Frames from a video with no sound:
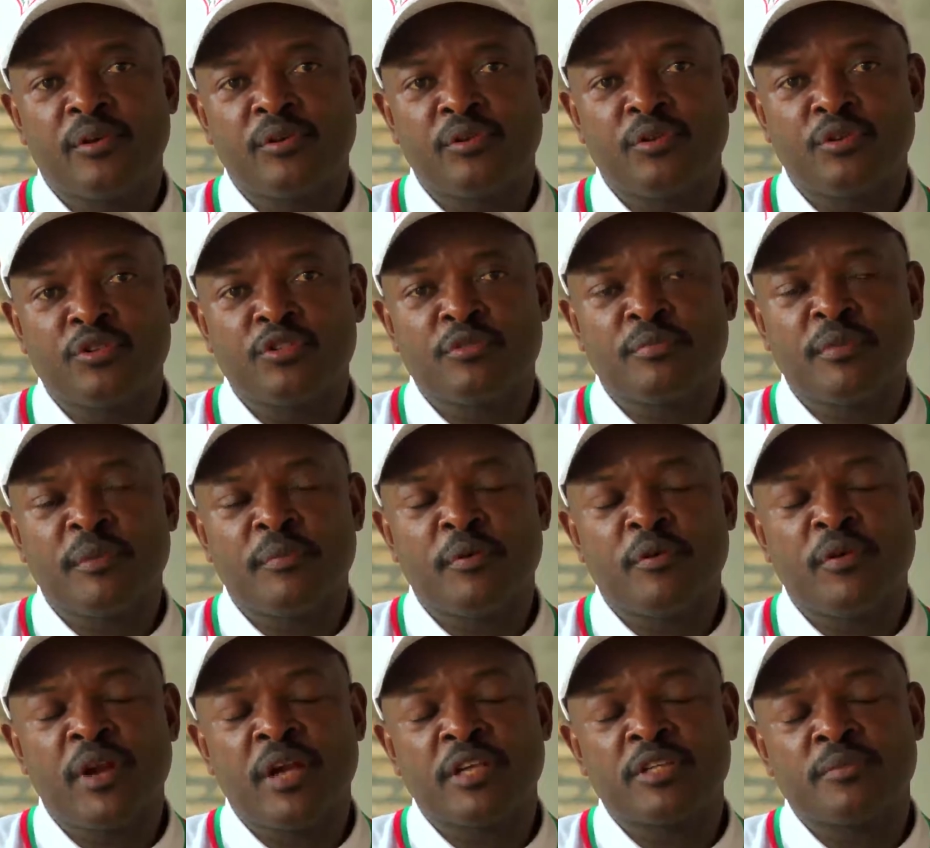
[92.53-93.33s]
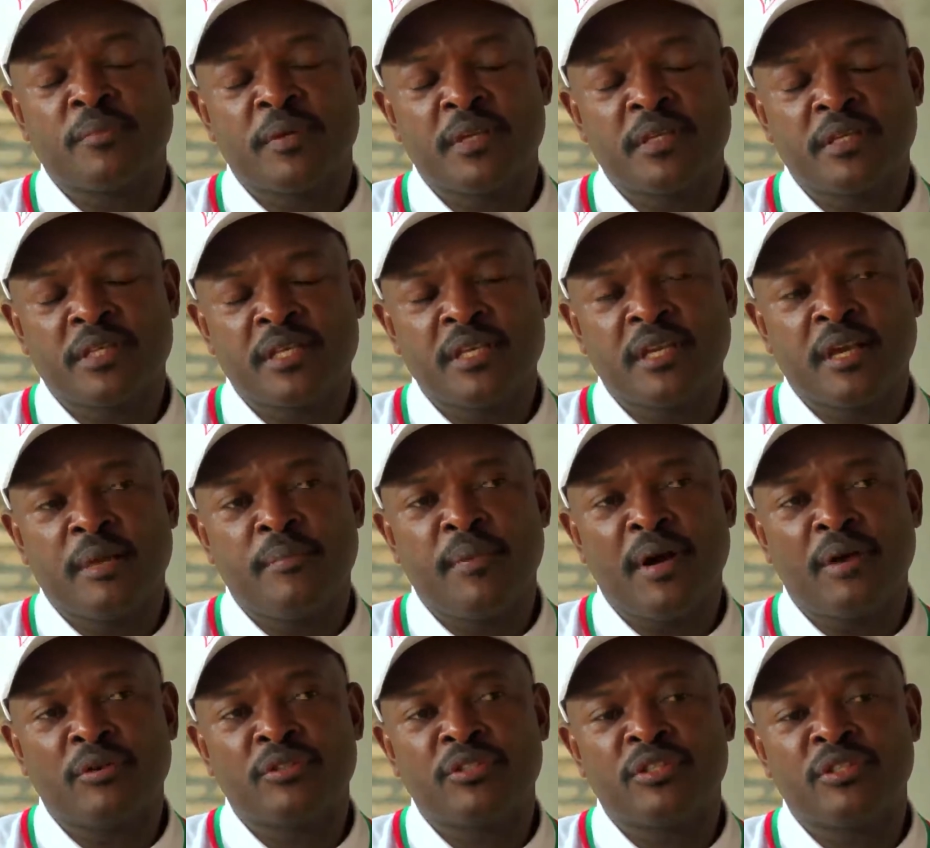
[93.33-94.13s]
those people who are speaking
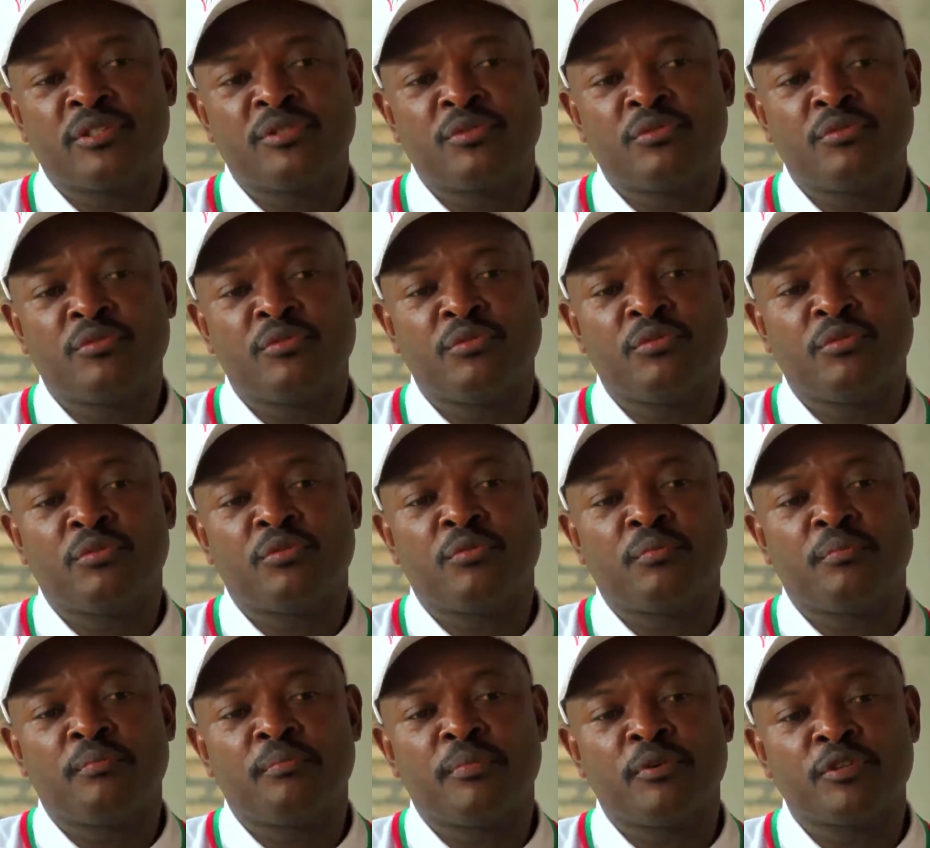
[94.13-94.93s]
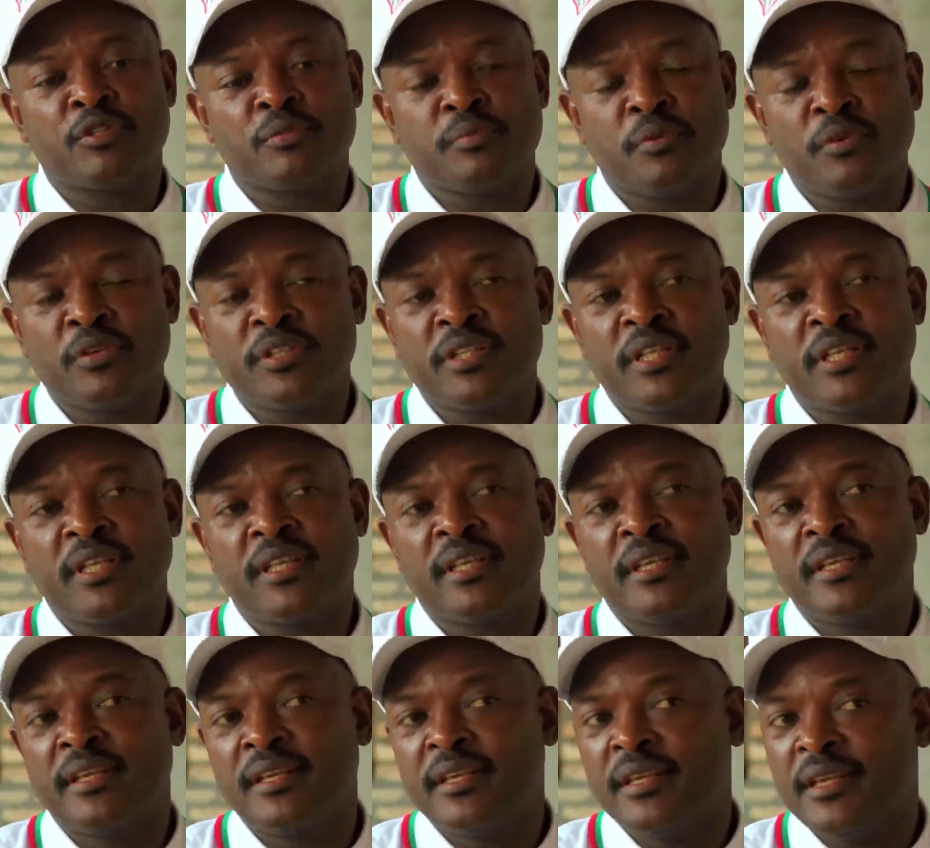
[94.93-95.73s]
about to postpone
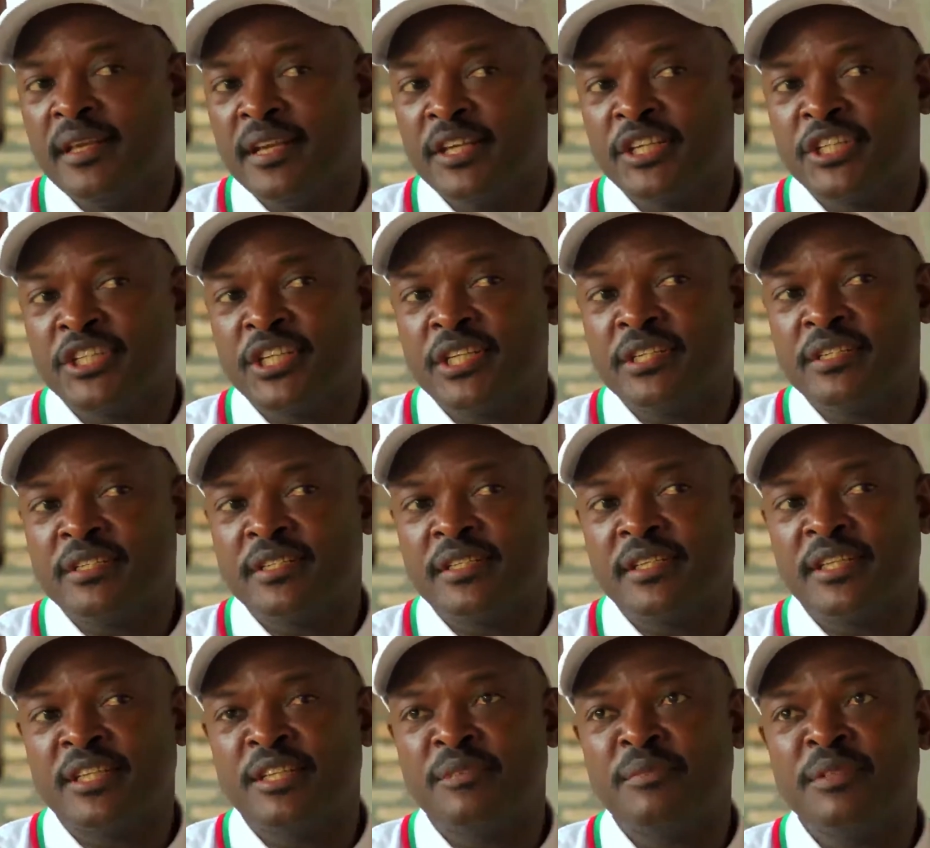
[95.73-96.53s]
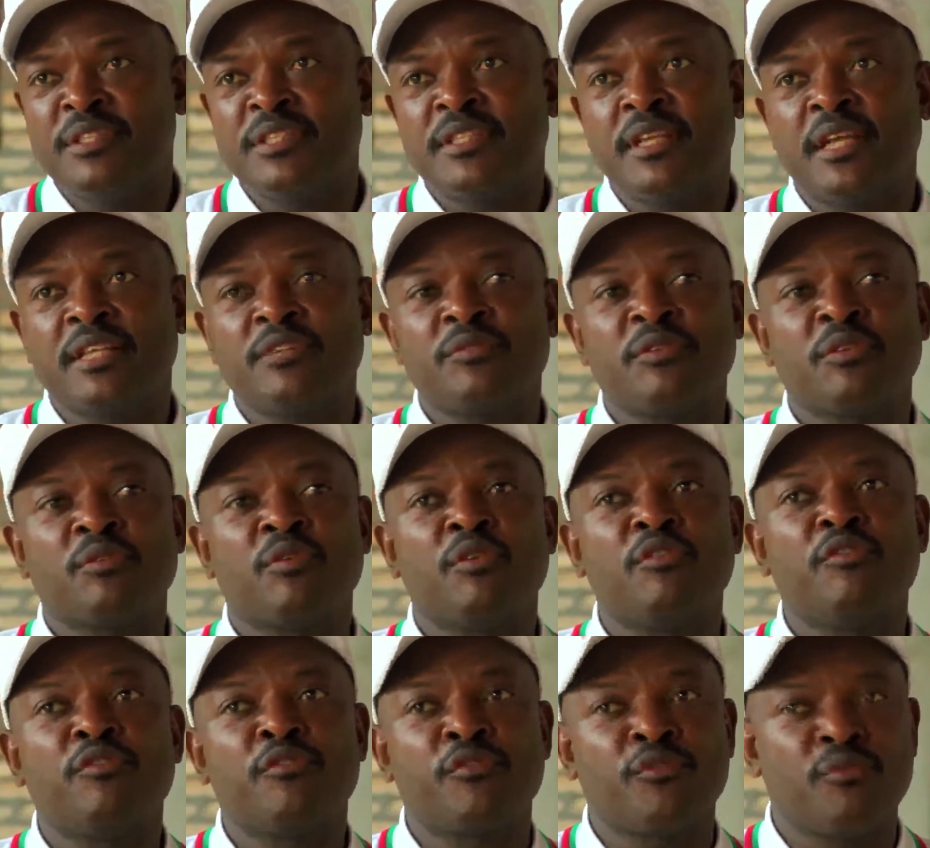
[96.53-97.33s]
the elections, it means that we
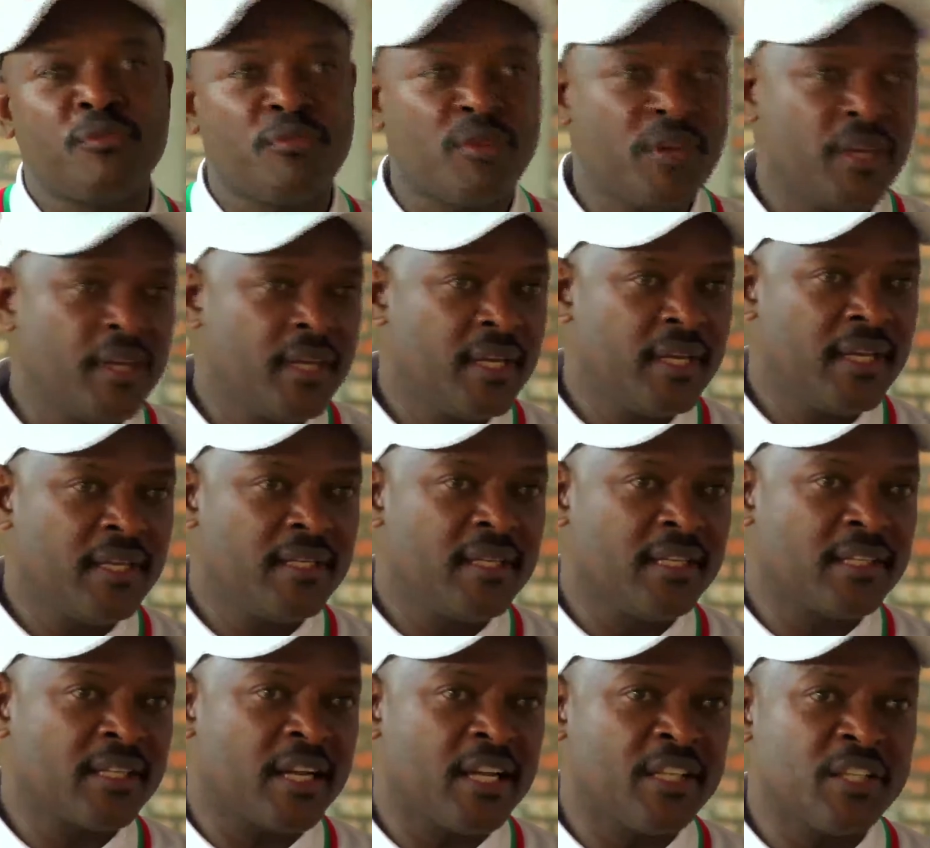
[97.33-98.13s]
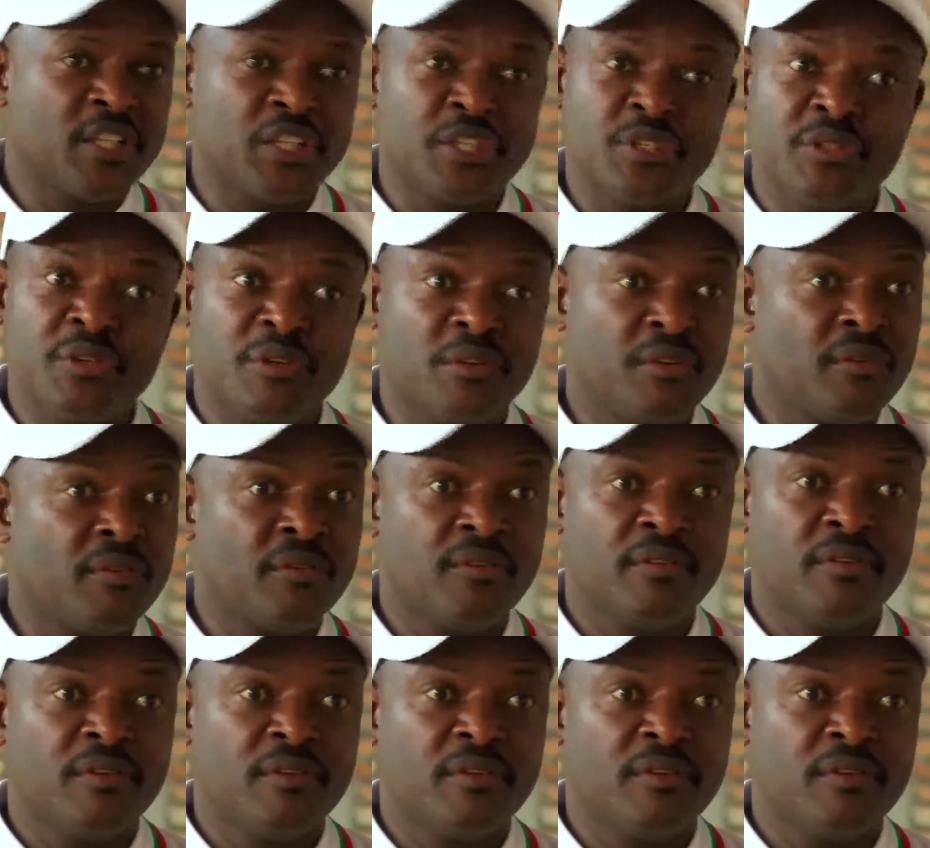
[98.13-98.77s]
go through the transitional